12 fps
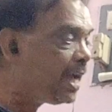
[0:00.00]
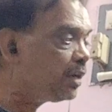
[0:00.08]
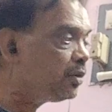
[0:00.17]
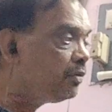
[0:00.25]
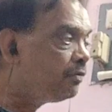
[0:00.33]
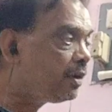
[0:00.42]

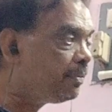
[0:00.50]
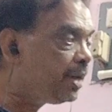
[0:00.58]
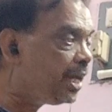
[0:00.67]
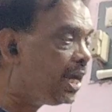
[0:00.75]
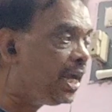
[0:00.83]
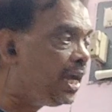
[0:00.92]
back from
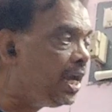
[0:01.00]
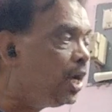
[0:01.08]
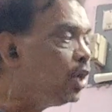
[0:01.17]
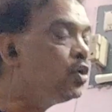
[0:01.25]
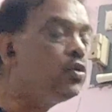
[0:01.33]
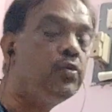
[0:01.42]
A
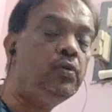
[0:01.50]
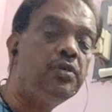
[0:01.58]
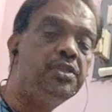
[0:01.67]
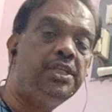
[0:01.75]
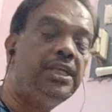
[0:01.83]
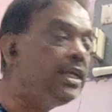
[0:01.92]

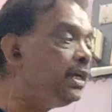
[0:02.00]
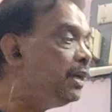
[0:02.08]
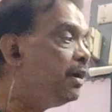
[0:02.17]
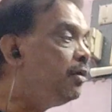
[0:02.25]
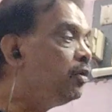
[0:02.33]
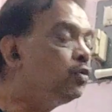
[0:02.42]
to
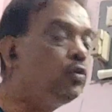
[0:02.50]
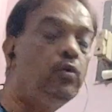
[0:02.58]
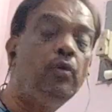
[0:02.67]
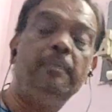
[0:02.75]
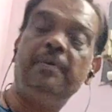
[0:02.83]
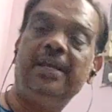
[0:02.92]
C
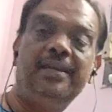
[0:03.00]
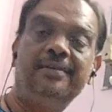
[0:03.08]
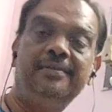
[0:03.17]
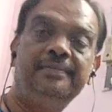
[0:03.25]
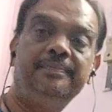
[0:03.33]
through B.